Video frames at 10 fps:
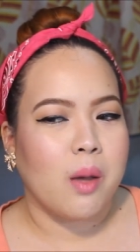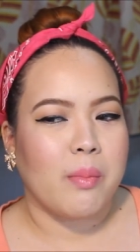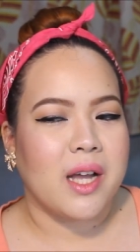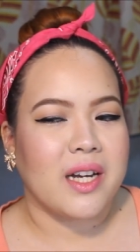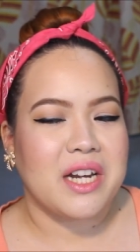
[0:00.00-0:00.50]

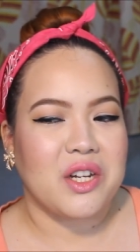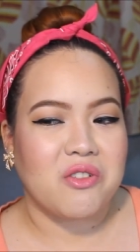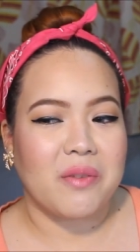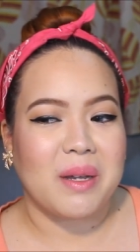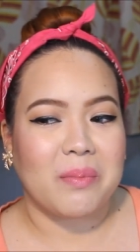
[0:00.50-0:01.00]
But I do
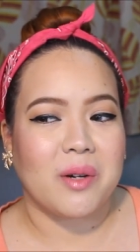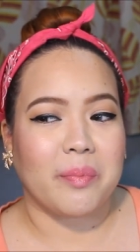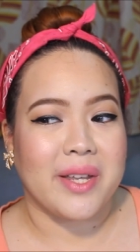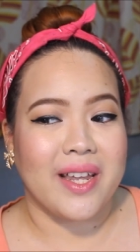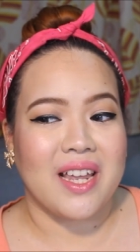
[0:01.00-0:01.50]
remember
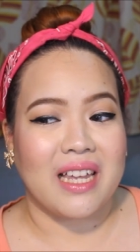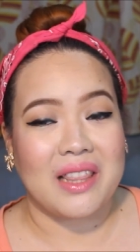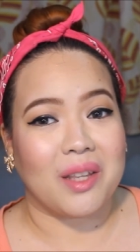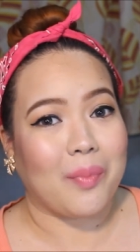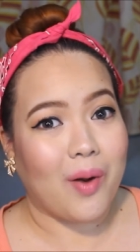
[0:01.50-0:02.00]
peeing in the